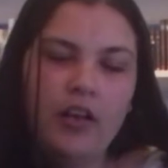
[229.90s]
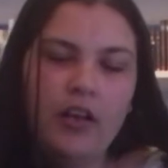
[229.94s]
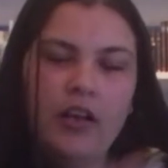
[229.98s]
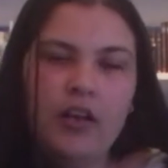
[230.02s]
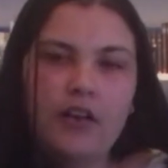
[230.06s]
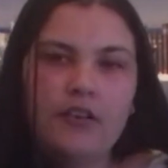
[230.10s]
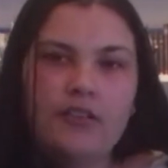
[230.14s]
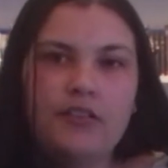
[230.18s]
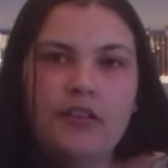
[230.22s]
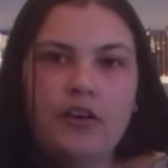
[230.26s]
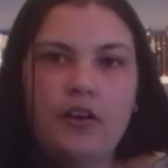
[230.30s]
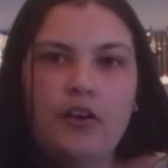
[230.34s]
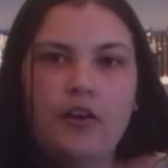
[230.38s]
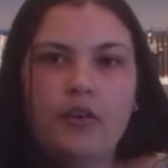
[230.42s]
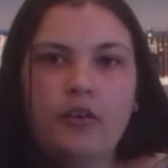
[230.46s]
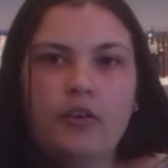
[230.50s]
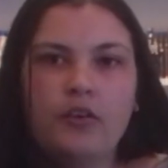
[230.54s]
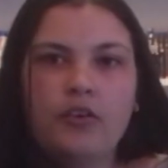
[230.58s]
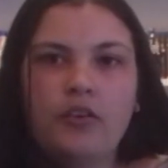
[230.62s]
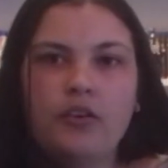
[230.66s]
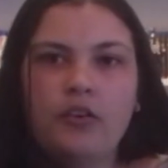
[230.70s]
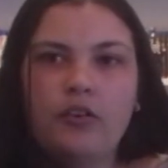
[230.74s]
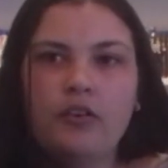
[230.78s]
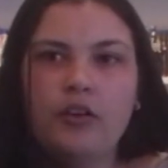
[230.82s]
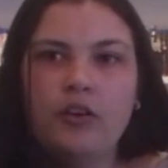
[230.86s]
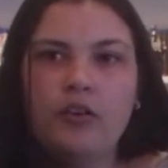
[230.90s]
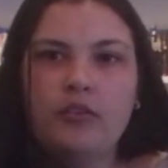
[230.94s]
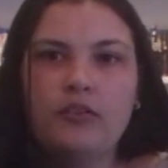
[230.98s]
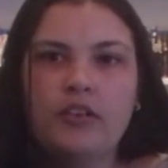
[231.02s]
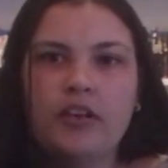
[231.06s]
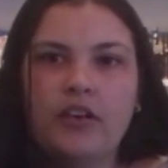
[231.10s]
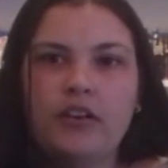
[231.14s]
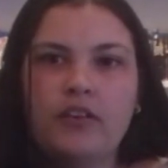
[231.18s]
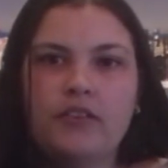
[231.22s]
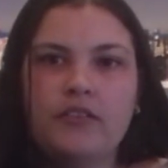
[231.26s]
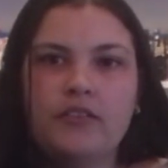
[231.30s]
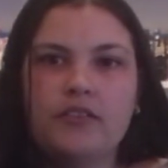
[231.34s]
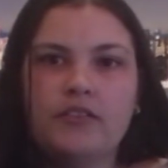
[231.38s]
So Kyoko
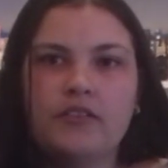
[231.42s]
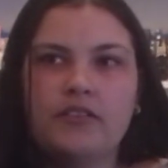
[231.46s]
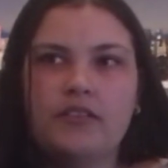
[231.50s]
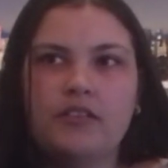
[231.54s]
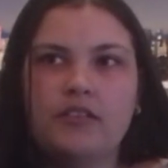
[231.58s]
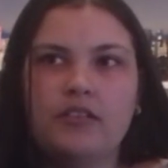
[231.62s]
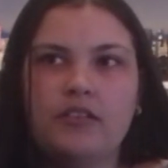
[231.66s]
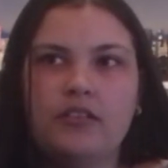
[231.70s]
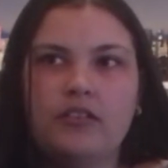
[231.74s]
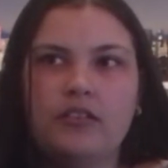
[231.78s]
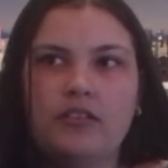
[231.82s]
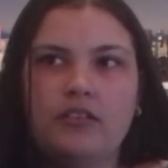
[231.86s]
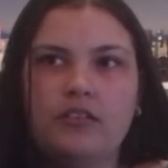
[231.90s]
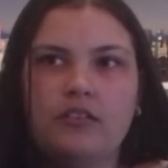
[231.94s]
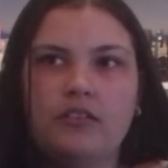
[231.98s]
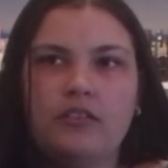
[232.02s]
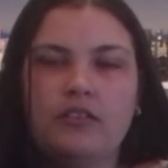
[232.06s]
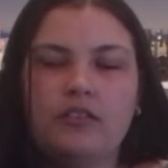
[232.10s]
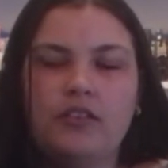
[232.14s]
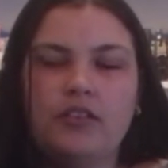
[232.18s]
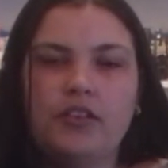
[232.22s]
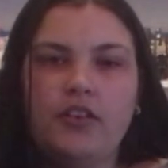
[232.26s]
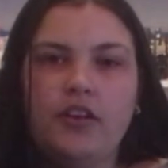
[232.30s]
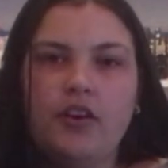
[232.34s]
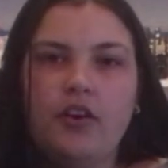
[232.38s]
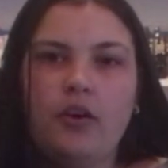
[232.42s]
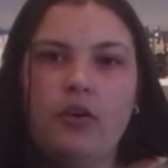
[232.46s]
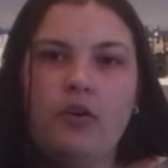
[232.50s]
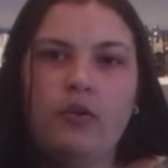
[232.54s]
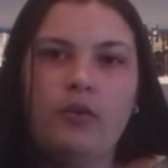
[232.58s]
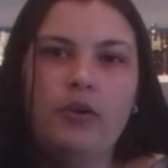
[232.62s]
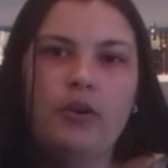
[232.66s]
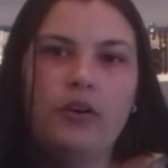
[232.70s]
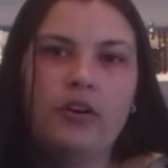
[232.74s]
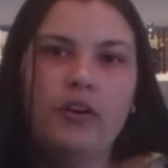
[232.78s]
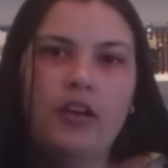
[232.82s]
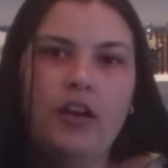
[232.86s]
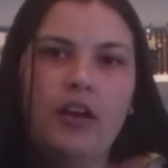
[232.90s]
tells
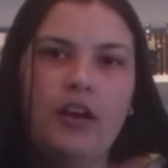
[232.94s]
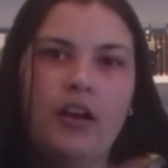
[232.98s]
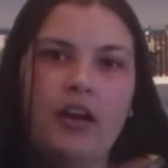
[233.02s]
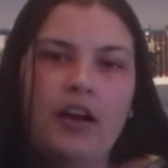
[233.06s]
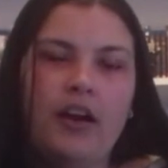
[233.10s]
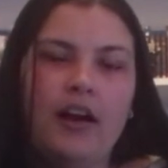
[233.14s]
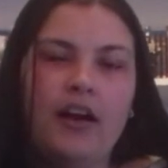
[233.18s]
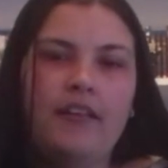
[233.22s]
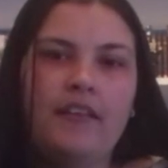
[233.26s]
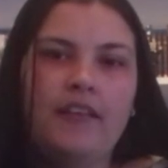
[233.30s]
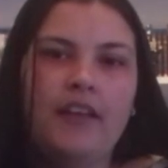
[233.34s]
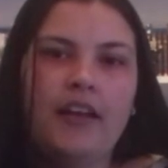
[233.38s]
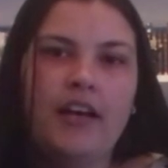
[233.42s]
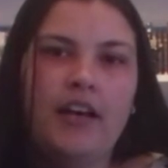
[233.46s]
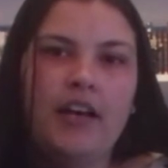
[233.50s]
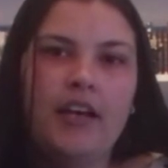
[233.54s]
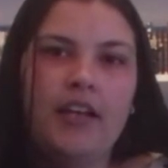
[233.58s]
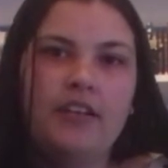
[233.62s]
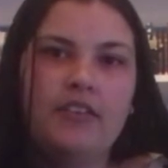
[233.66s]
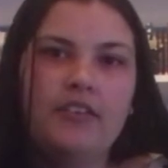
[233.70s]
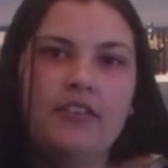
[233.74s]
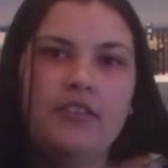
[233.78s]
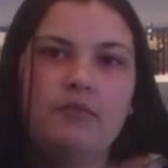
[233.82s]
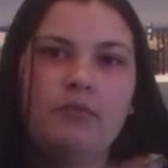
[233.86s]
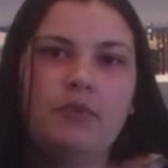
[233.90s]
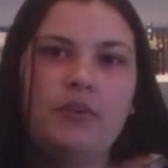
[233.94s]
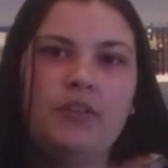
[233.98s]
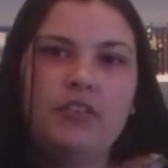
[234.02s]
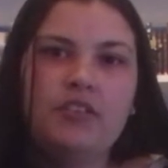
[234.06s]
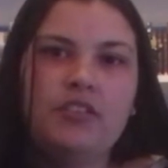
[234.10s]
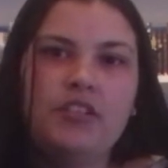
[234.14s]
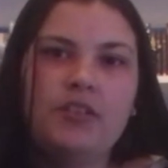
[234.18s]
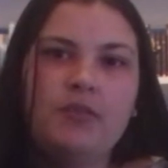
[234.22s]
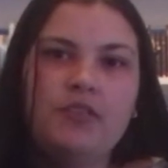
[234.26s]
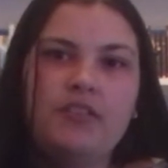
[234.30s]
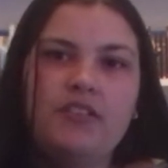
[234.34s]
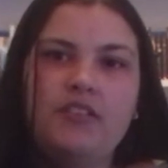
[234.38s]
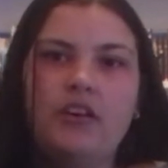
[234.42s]
Kyo that when
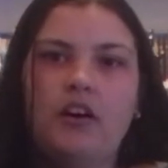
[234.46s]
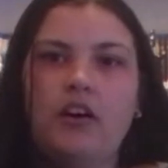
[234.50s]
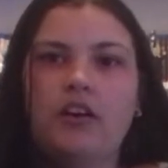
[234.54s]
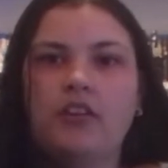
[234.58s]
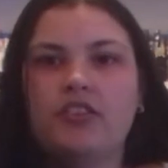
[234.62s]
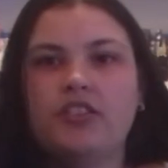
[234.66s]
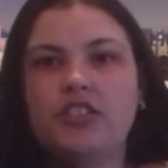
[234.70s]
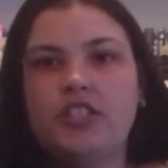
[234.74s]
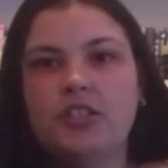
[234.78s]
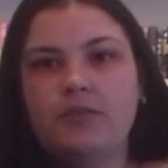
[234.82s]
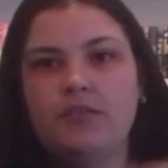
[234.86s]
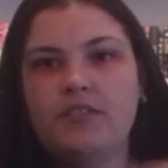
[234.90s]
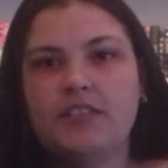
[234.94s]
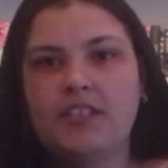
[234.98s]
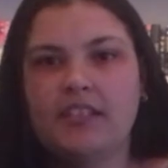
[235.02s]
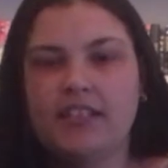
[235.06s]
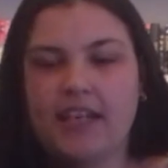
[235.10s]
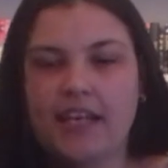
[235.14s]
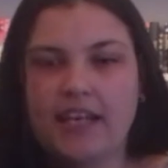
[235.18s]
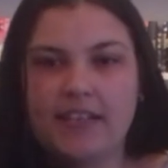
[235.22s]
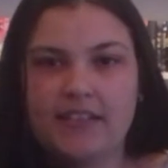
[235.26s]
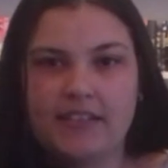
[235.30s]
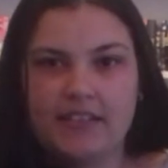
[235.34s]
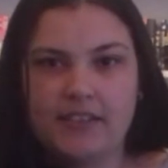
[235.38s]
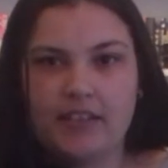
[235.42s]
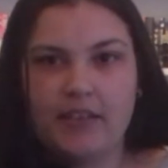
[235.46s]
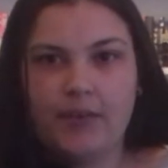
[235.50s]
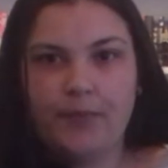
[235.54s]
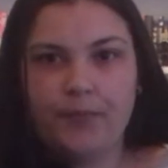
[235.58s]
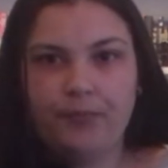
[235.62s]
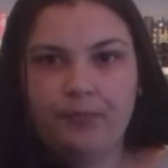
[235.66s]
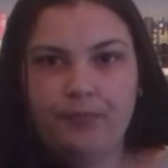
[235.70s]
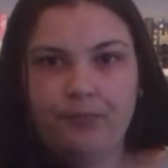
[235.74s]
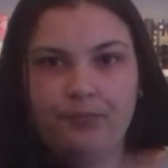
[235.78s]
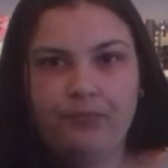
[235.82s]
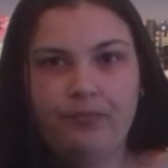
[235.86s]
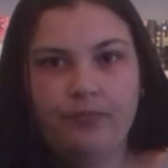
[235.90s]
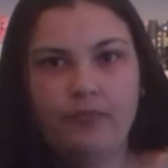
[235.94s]
she was young, she was a gangster,
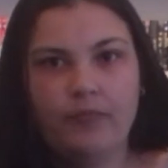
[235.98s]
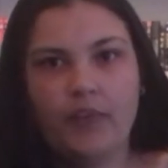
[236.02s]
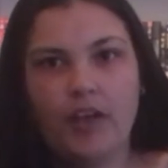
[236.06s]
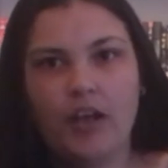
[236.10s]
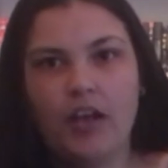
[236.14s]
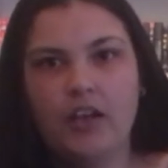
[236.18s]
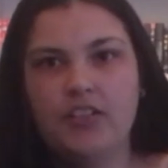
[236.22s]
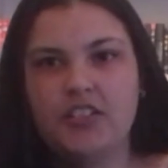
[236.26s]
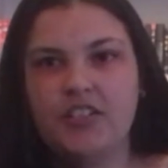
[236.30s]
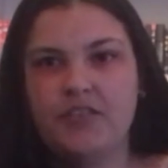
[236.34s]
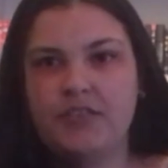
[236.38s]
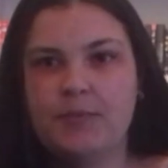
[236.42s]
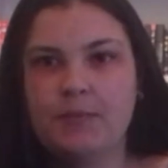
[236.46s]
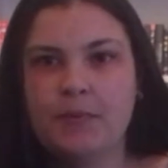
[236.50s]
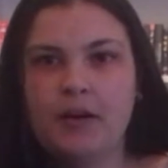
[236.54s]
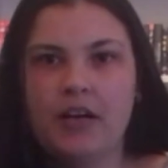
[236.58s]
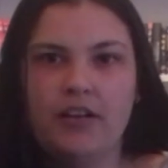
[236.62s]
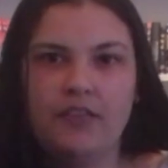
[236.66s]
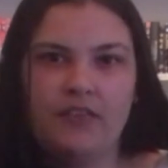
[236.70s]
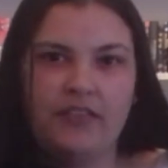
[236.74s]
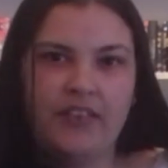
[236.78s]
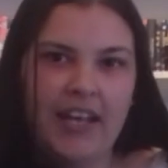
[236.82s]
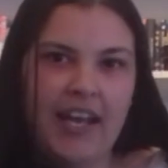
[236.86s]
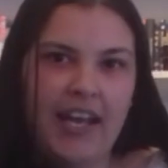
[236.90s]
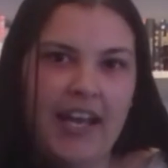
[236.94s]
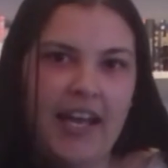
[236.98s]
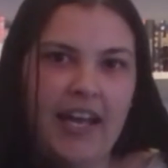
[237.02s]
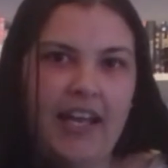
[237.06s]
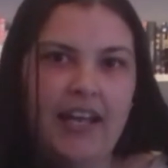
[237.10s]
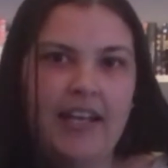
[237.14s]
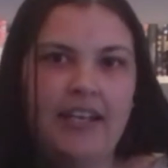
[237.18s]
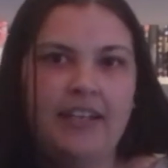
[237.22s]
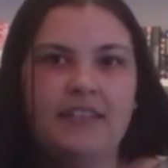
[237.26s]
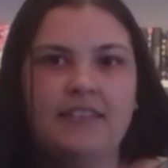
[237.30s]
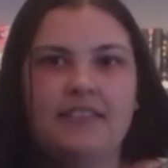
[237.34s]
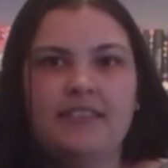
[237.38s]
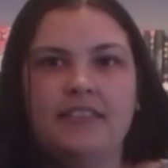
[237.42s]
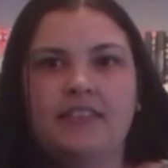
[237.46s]
and she was part of
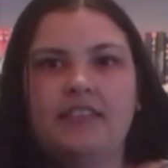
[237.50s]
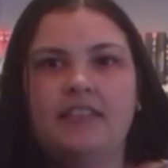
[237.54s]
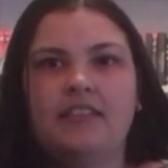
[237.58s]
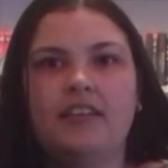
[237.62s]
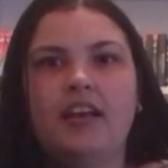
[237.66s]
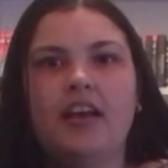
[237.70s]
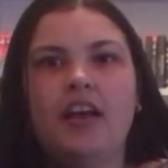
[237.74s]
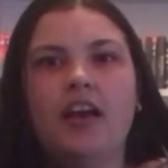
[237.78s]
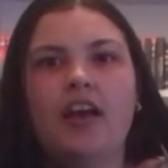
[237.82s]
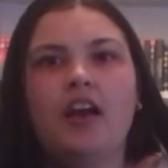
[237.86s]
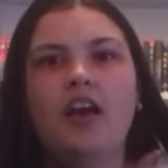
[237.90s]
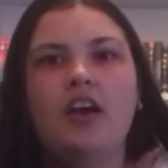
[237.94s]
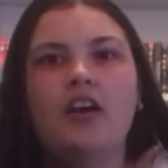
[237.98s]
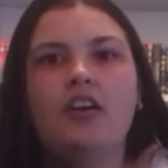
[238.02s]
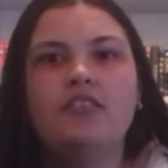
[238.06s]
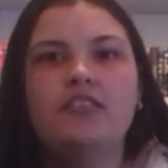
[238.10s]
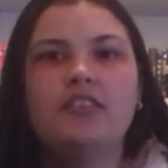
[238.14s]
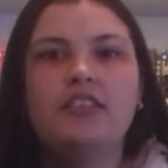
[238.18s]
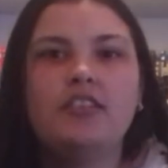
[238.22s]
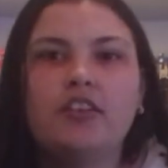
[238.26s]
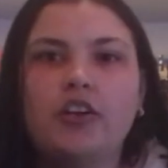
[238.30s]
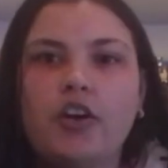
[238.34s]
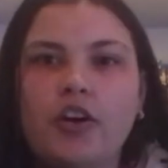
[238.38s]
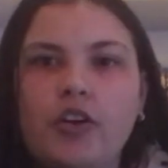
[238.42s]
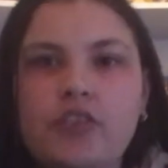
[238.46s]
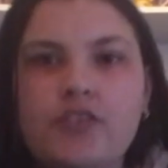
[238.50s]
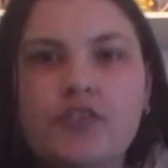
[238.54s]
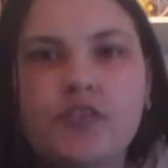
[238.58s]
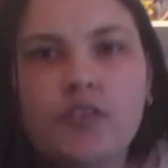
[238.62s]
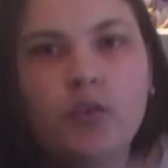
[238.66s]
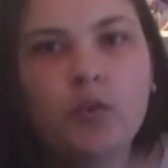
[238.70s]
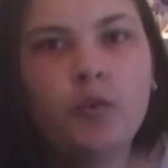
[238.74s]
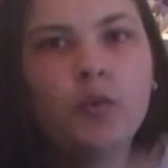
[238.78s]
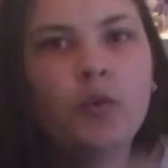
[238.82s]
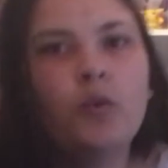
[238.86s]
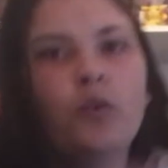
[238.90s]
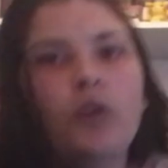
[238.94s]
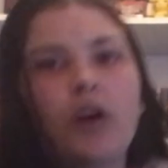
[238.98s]
gangs and didn't go to
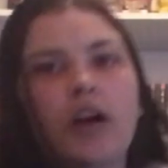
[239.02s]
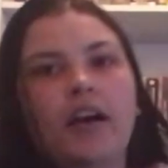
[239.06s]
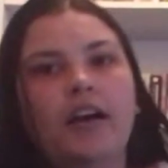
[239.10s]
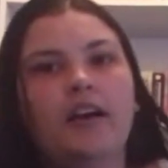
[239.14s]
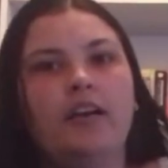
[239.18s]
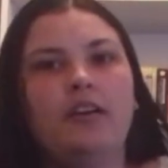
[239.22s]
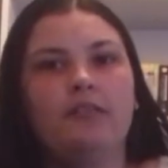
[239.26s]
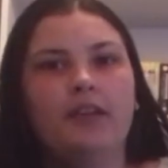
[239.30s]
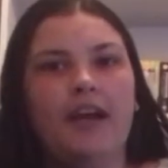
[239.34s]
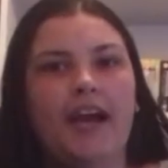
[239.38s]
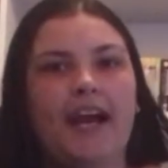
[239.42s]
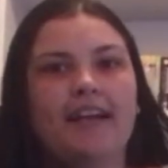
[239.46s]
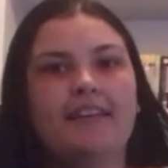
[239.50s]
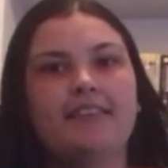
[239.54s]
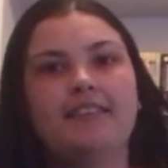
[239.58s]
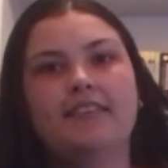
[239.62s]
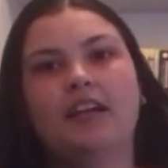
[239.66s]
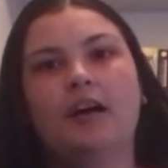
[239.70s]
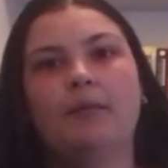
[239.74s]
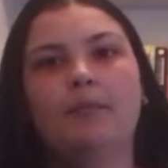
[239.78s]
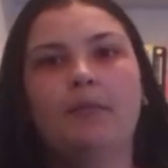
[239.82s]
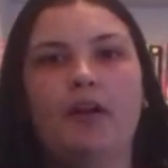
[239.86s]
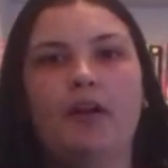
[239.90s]
school and acted up at